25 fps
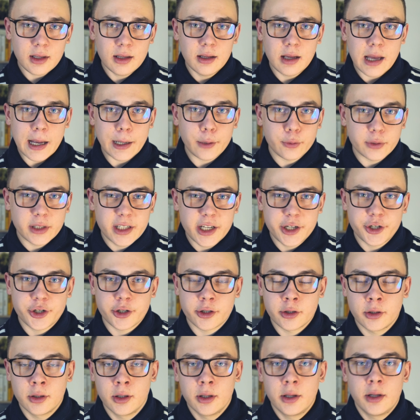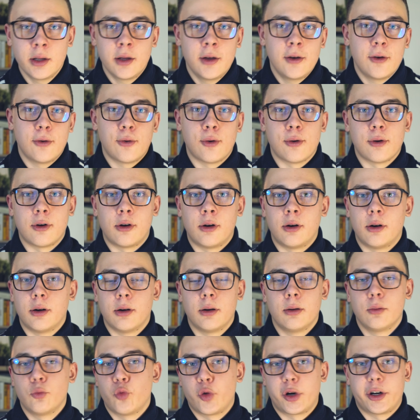acquisition, or
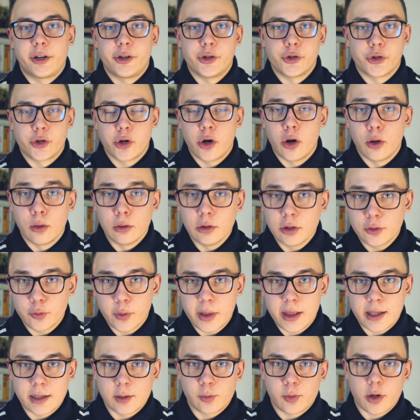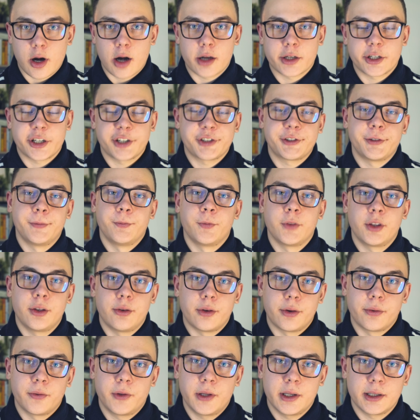what are your goals with this project?
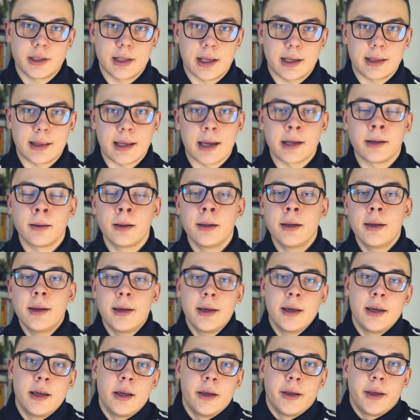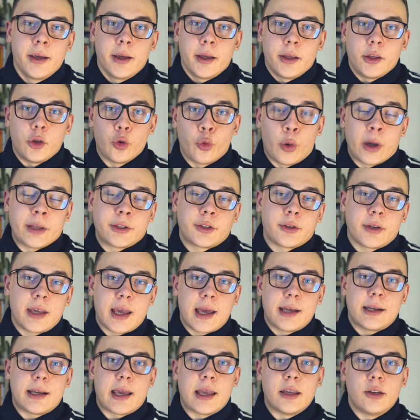Things like that. You want to
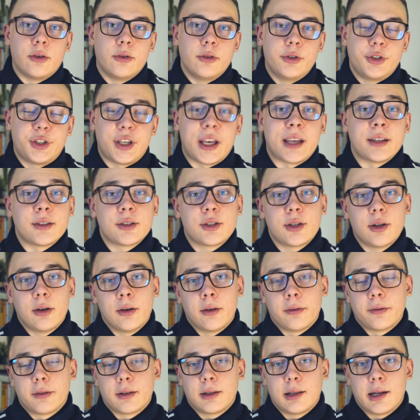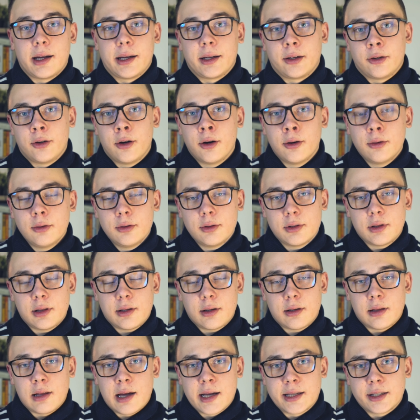get a good sense of the
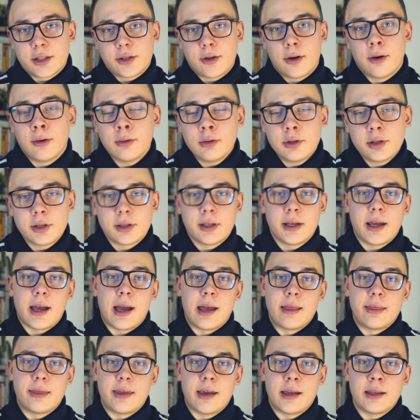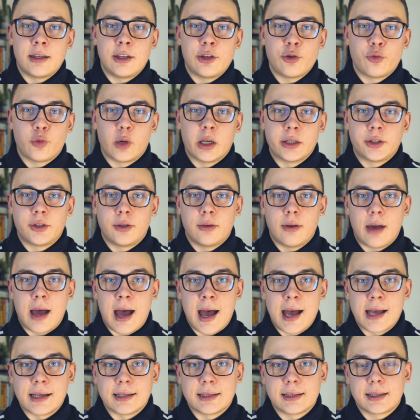client's goals, and then you want to
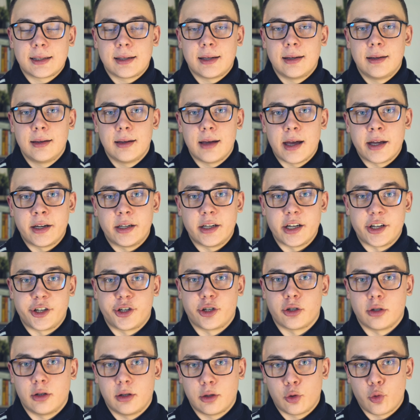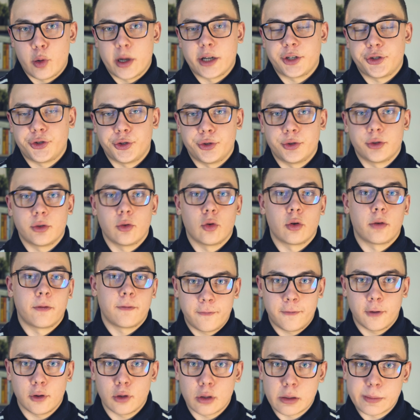ask additional questions or
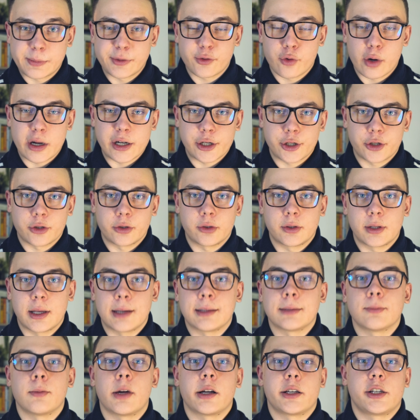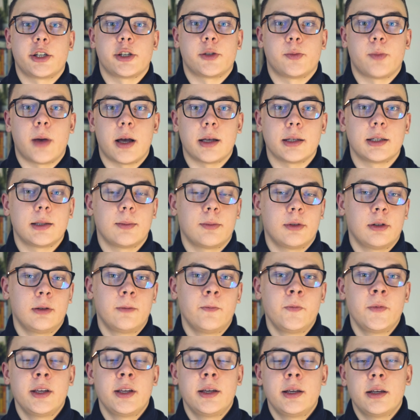follow-up questions as much as possible.
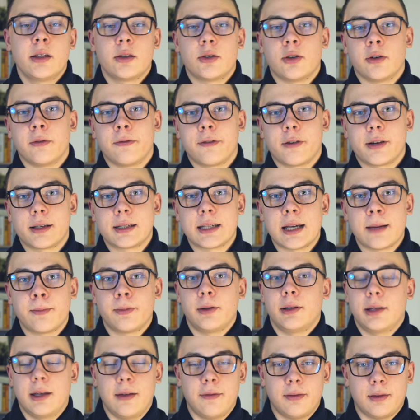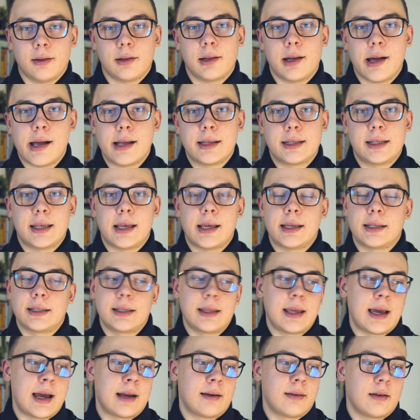So for example, if the client says
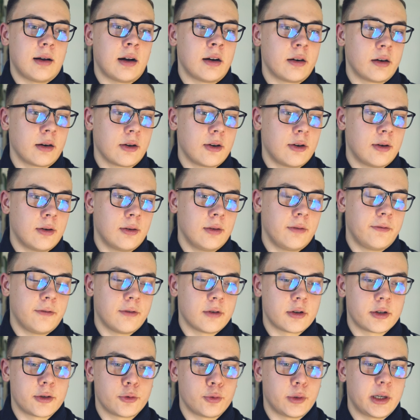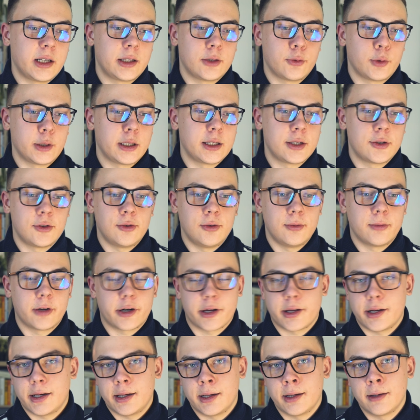that our goal for 2022
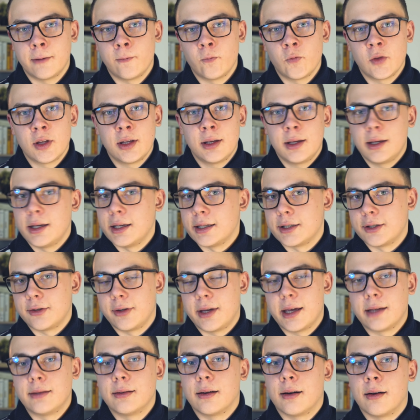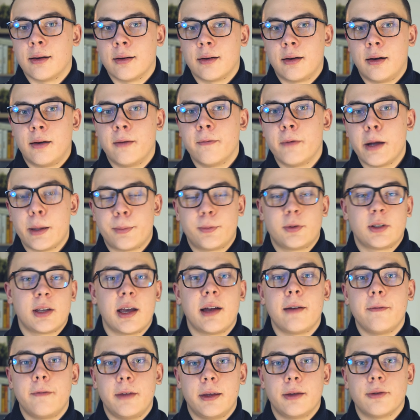marketing is to get our
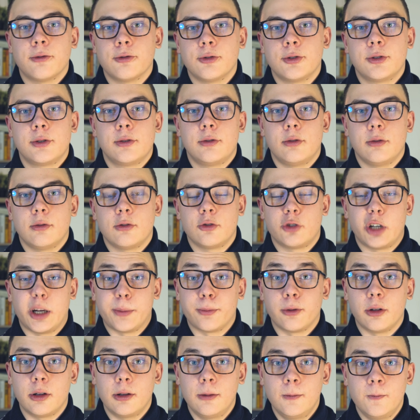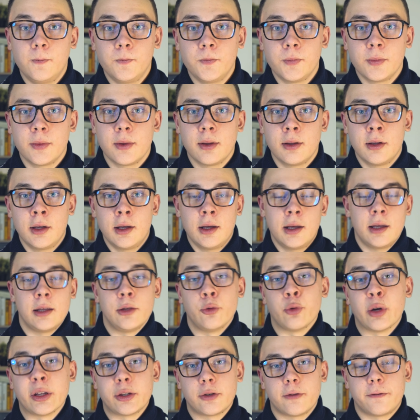website views to triple,
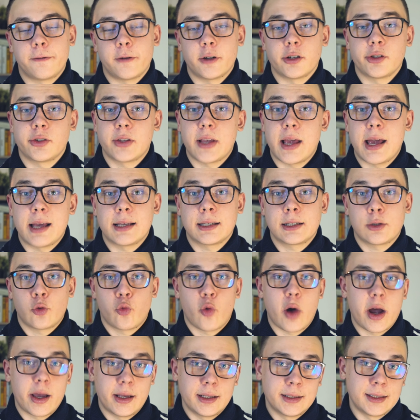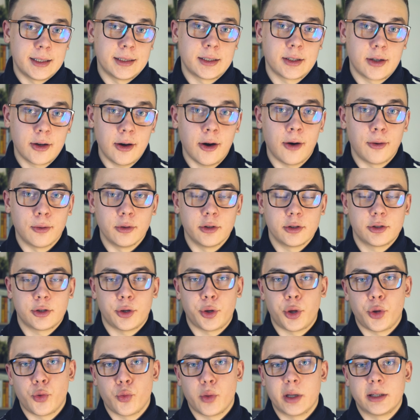you want to first ask, why is this a goal? So
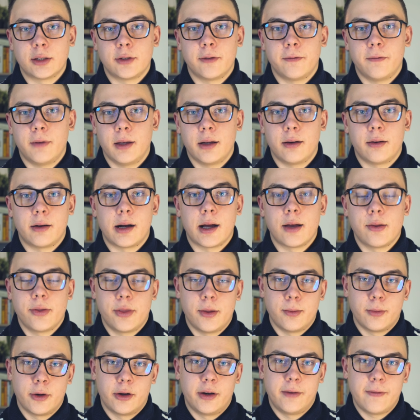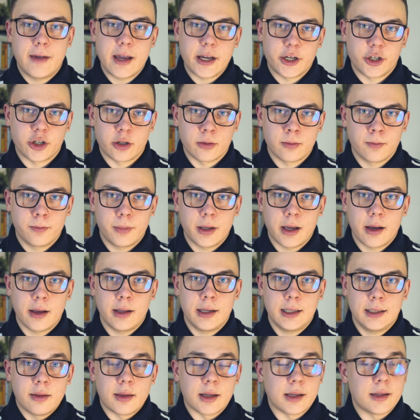you want to figure out the motivation behind
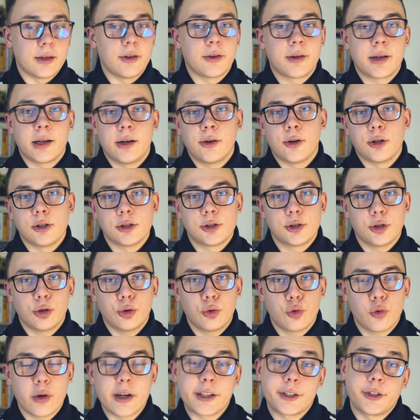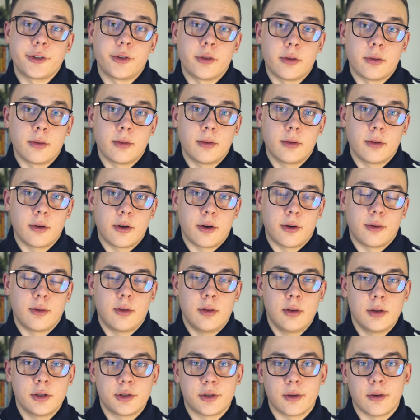it. Then you can also question the
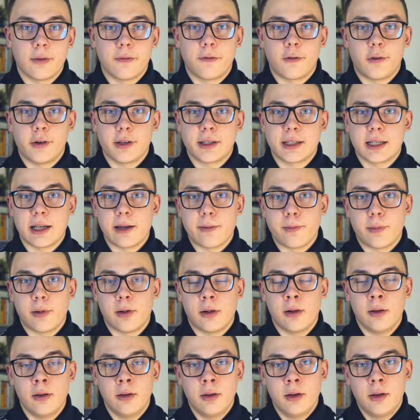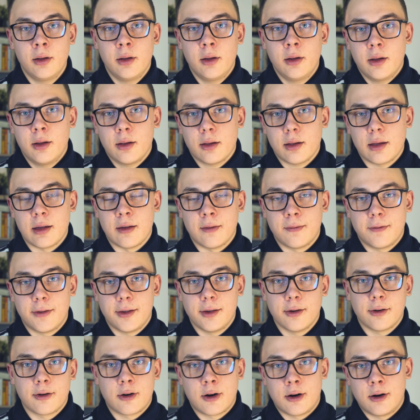goal. So for example, if
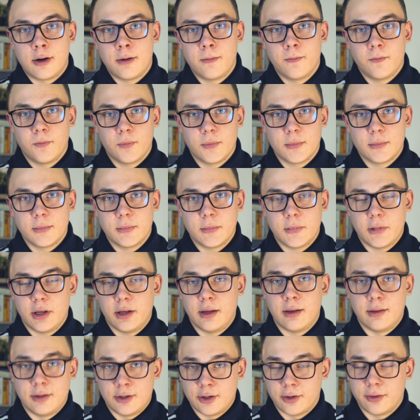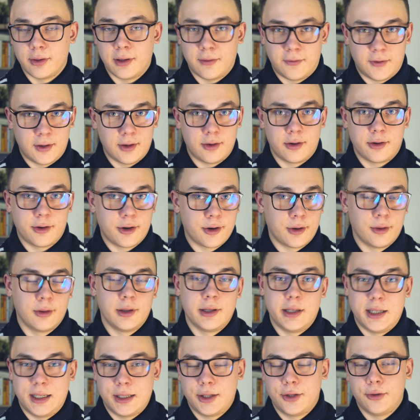your goal
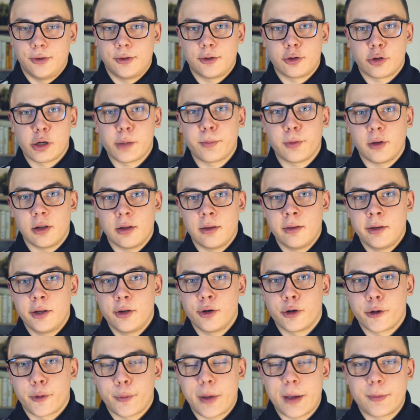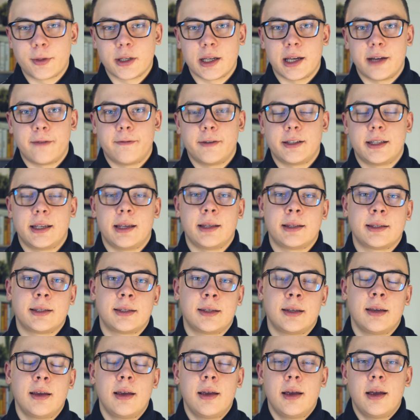is to triple your website
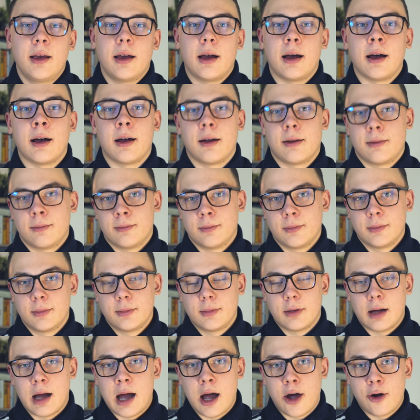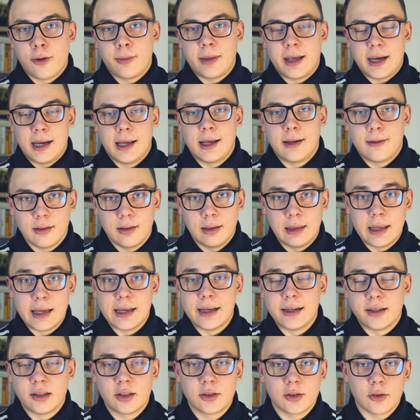visits, how many
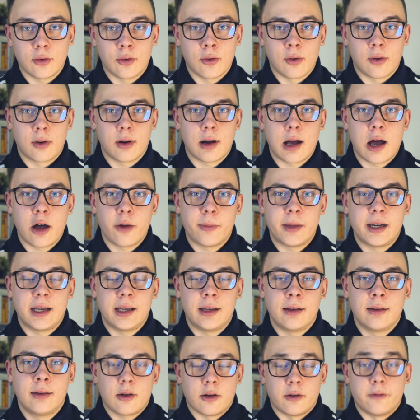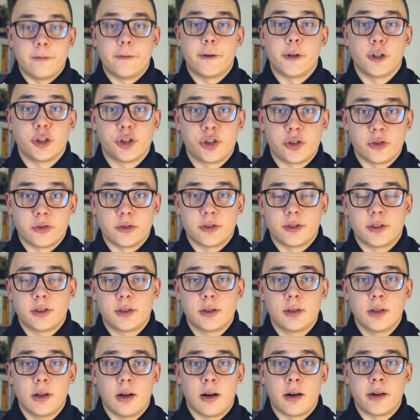leads or how many
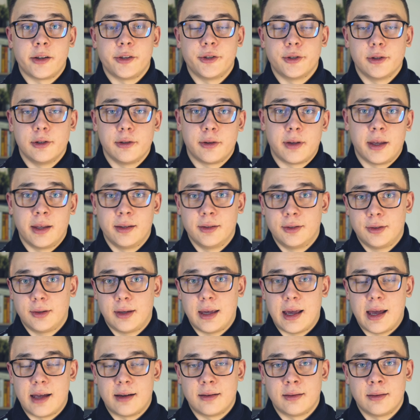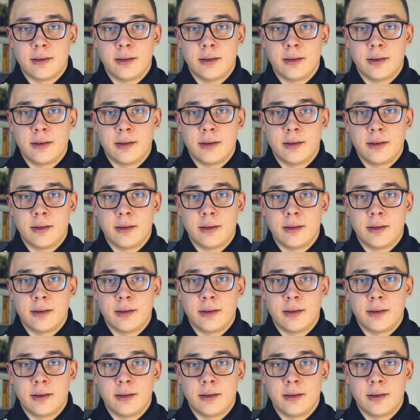conversions are you looking to get